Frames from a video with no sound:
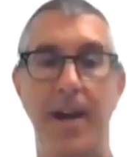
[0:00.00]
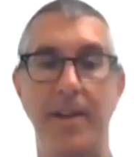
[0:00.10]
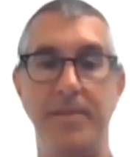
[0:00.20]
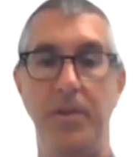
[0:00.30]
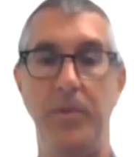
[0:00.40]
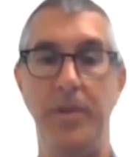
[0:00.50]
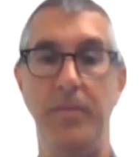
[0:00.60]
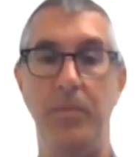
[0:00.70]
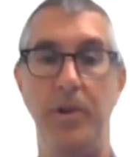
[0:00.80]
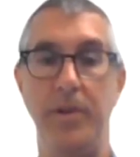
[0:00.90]
so we
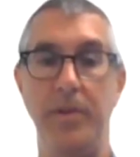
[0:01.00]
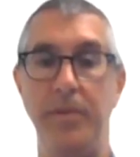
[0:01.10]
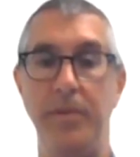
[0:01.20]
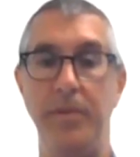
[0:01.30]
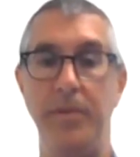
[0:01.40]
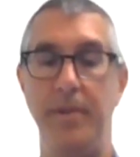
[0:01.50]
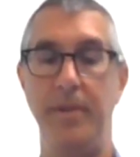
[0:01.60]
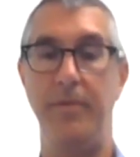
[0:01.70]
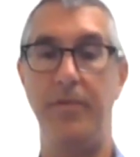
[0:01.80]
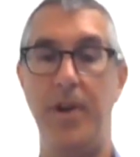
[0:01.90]
work with
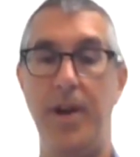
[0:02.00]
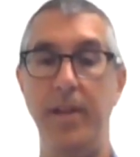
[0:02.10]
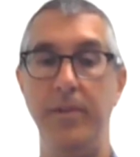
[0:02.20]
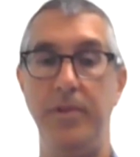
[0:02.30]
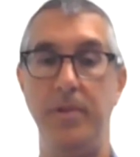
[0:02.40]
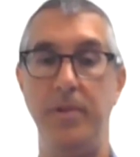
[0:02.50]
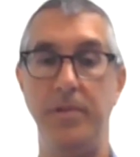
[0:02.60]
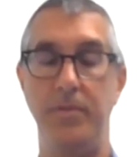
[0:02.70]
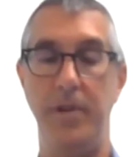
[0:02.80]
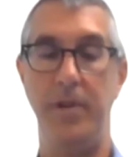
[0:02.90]
a variety of
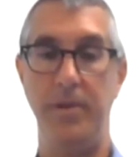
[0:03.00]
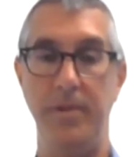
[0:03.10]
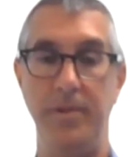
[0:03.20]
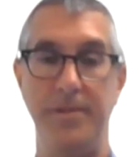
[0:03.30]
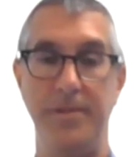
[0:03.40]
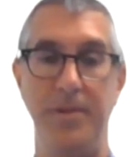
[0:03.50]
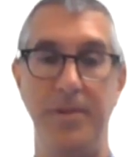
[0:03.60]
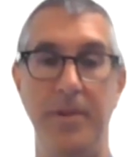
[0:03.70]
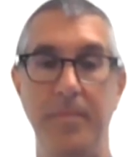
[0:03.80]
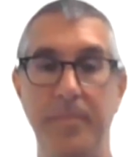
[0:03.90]
host railroads. So
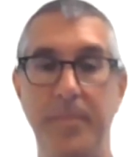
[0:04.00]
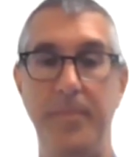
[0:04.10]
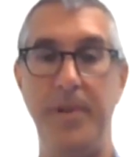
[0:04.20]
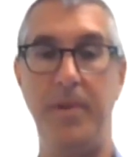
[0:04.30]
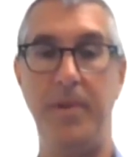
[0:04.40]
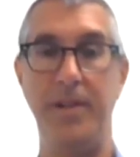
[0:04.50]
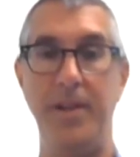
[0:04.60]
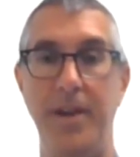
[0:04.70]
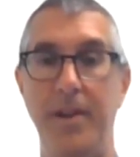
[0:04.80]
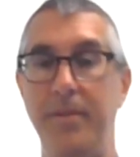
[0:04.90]
the Pere
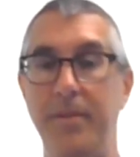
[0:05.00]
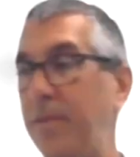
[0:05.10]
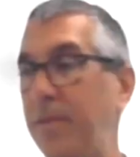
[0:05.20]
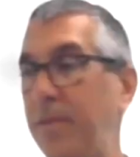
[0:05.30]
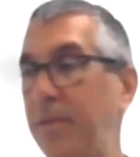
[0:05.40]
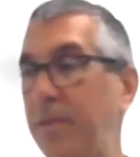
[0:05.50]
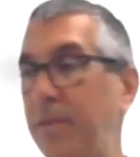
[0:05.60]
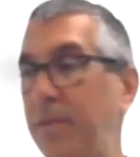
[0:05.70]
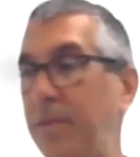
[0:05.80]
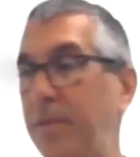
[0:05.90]
Marquette runs a
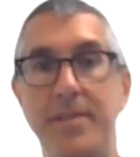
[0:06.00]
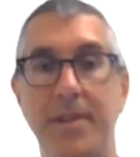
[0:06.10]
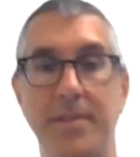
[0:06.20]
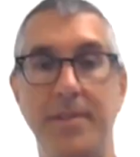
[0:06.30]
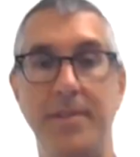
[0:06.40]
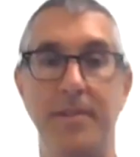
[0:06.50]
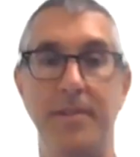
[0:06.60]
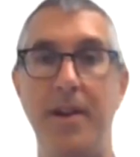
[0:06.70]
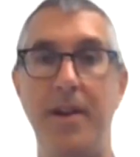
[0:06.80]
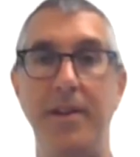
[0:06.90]
lot on CSX
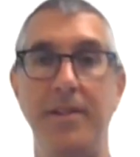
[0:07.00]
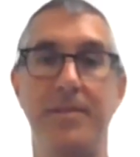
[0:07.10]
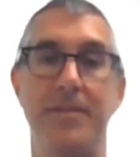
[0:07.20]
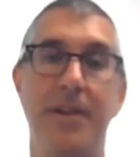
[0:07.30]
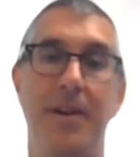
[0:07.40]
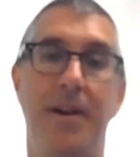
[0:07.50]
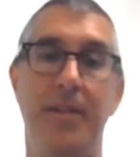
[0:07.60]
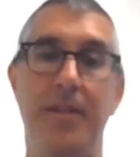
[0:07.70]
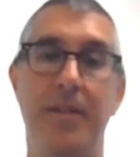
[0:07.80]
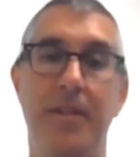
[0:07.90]
lines. Uh,
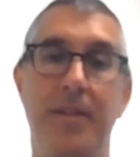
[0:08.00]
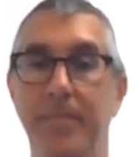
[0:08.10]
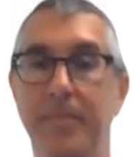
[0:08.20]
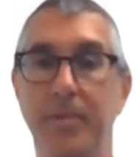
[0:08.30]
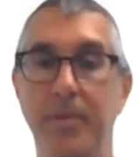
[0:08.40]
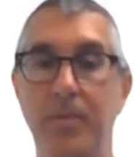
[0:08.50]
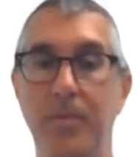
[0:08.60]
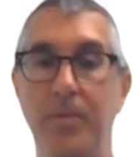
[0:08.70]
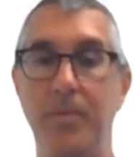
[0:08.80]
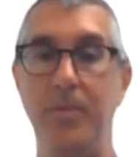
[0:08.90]
the Blue
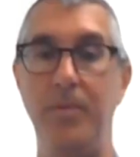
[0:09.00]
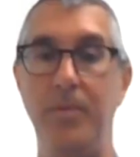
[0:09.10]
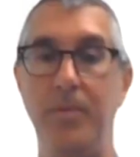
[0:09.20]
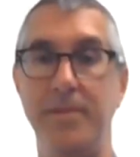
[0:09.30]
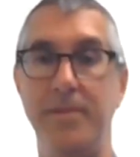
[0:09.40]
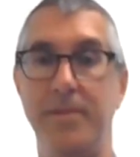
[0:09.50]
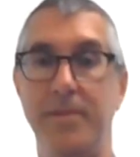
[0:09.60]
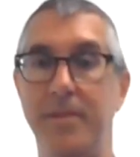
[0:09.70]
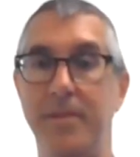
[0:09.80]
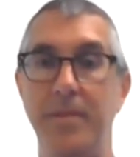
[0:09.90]
Water runs,
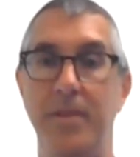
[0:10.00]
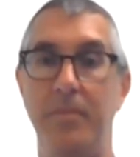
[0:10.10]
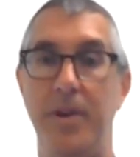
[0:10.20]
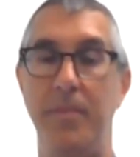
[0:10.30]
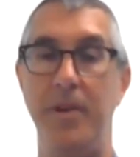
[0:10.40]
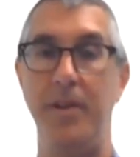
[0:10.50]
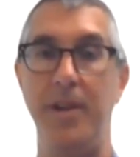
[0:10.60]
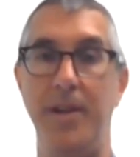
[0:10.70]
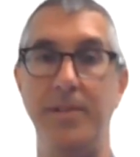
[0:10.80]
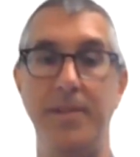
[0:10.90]
you know,
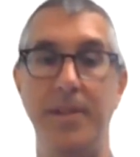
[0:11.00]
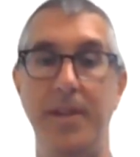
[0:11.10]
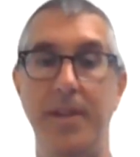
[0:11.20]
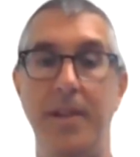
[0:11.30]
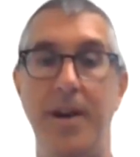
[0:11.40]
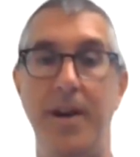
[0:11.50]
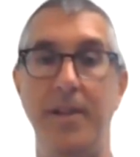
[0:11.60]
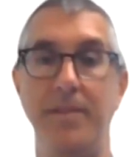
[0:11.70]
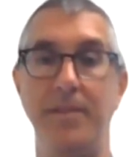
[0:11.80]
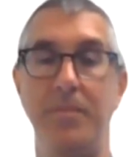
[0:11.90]
primarily on CN
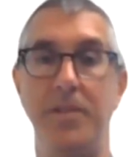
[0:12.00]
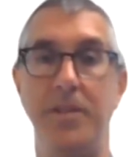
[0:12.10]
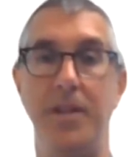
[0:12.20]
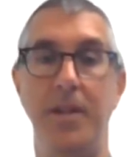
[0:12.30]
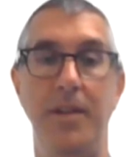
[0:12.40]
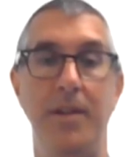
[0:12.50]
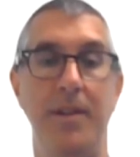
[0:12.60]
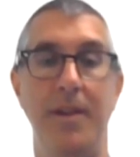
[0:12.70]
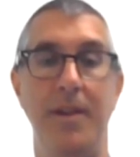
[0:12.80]
lines in Michigan.